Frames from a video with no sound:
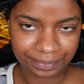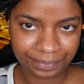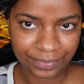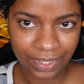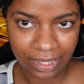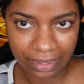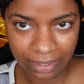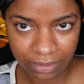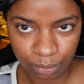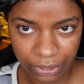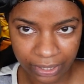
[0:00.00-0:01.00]
it's
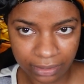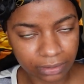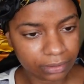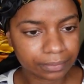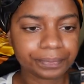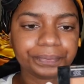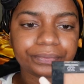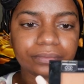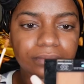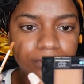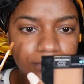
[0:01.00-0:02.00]
cool, I
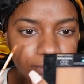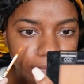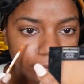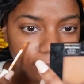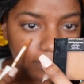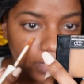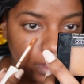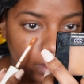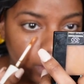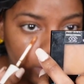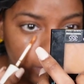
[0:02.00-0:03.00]
enjoy the process.
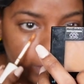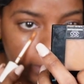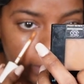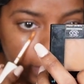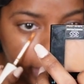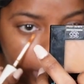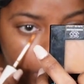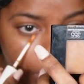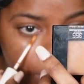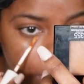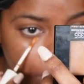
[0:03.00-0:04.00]
But
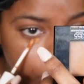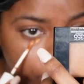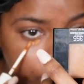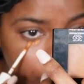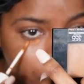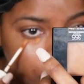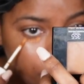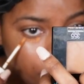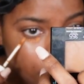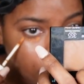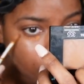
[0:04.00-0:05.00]
anyways,
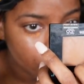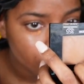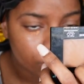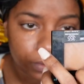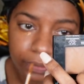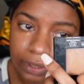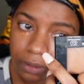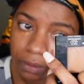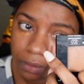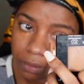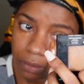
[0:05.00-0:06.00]
also the products are going to
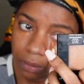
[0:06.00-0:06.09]
be